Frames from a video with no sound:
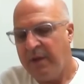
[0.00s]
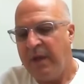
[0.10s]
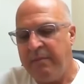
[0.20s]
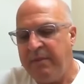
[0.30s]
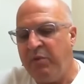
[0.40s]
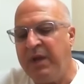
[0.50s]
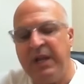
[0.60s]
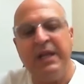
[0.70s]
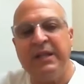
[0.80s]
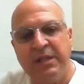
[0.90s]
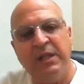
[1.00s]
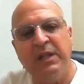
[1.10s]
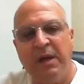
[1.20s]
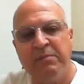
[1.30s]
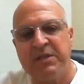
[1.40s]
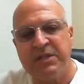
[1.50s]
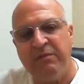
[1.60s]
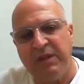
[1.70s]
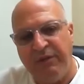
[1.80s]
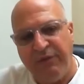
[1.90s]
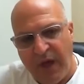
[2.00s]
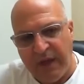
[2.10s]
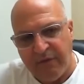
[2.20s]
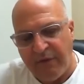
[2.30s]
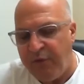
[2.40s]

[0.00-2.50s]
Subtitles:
I mean, we're going to get to the number 75.